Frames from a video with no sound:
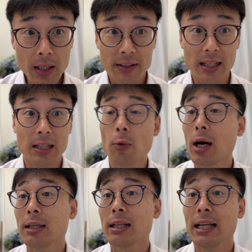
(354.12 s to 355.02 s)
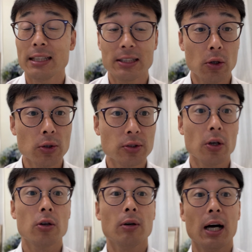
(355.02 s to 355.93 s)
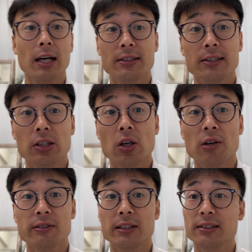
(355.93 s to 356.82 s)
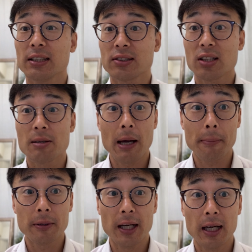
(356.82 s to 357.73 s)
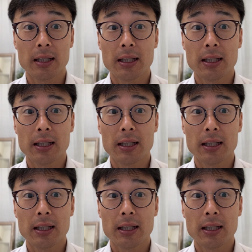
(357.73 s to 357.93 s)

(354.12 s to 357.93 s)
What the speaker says: The other one that is also I see often is the sleep apnea.